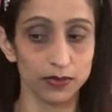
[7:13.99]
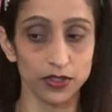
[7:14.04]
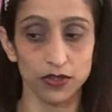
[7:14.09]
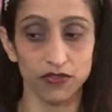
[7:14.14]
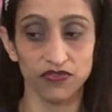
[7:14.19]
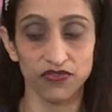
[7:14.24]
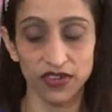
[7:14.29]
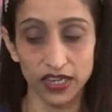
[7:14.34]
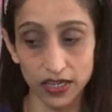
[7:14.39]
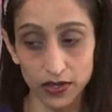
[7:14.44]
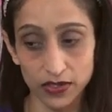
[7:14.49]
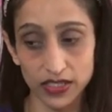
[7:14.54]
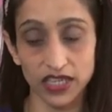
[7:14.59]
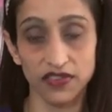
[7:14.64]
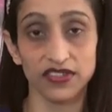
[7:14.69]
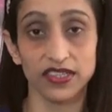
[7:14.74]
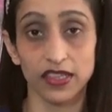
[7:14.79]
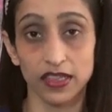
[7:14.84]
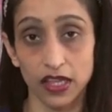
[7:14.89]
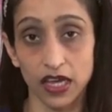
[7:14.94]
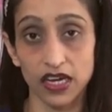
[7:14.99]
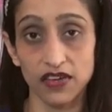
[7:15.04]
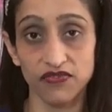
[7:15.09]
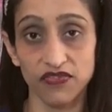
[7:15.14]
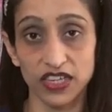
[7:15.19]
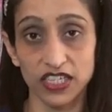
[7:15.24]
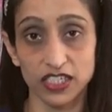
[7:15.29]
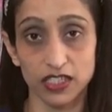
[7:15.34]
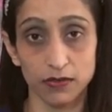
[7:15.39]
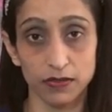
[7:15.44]
So fill yourself with a lot of
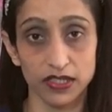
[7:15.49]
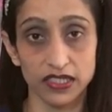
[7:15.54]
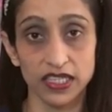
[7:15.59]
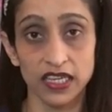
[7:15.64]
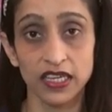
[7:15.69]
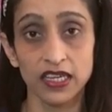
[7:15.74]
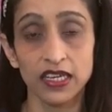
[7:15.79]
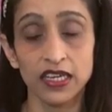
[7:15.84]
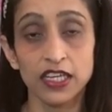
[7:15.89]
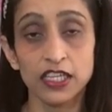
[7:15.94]
vegetables.